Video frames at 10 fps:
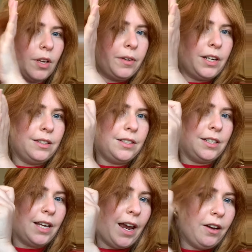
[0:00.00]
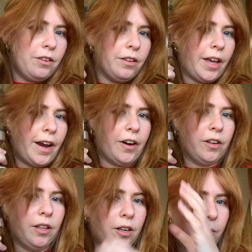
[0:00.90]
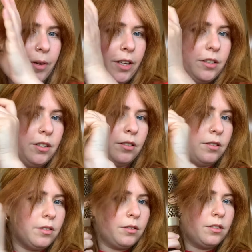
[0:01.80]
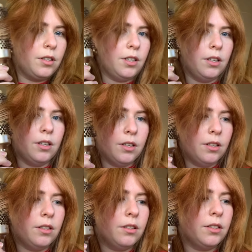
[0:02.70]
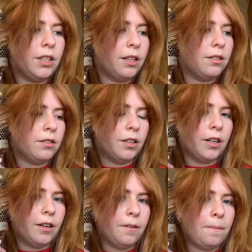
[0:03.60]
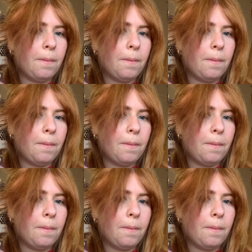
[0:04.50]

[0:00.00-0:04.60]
I'm gonna detangle the hair a little bit just to get started.